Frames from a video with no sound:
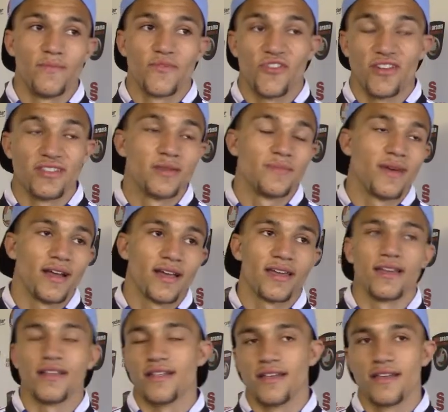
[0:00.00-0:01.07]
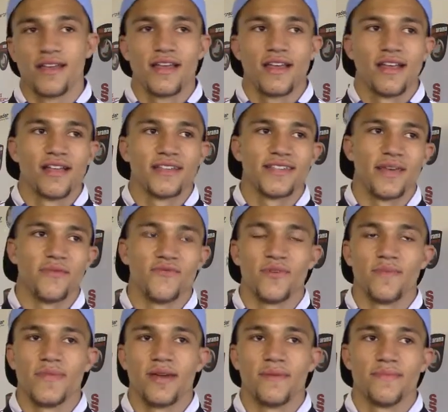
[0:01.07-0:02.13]
front to back, and same
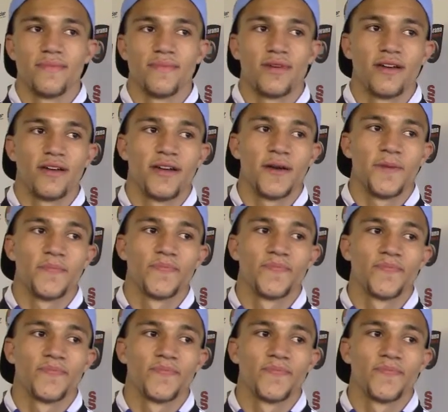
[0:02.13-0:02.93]
from them.